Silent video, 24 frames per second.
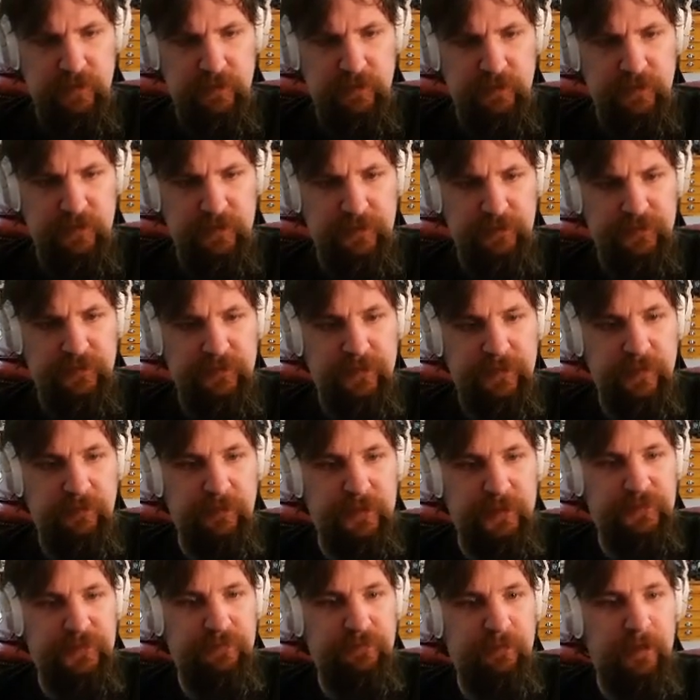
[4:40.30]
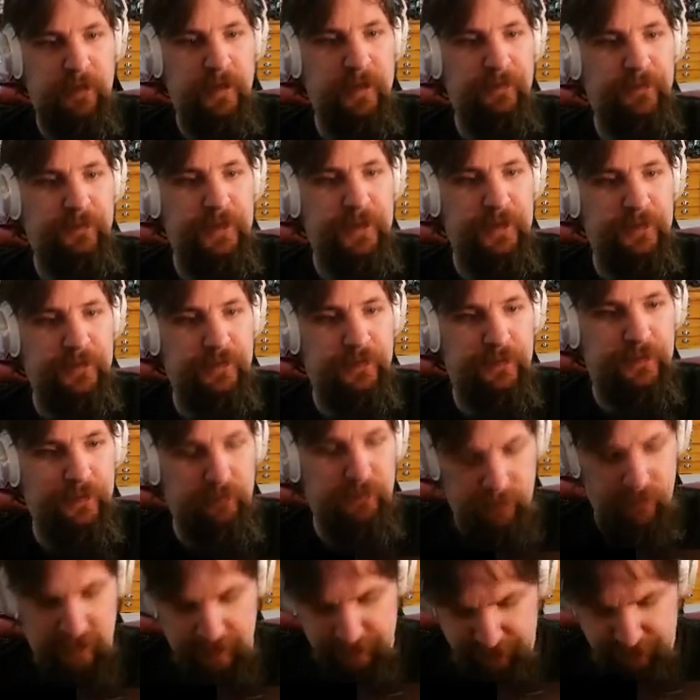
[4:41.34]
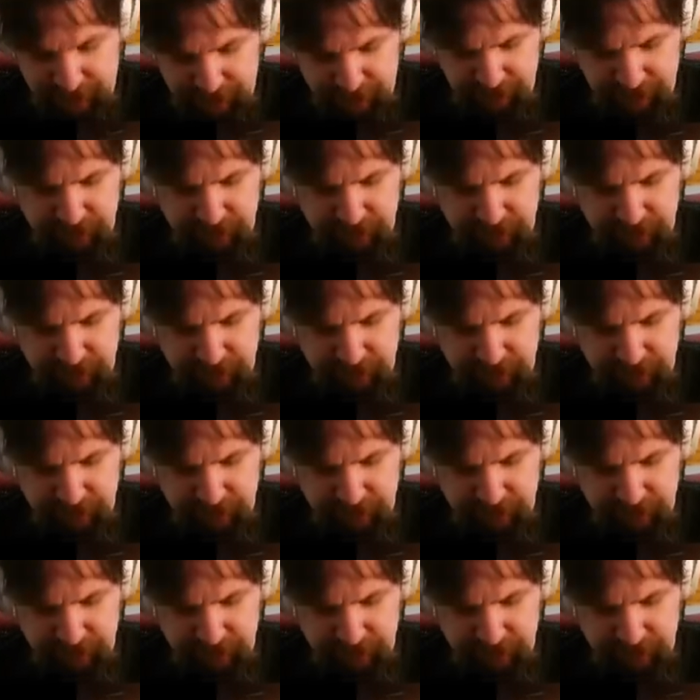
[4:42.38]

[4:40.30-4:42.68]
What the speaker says: Let's see which one of these is right.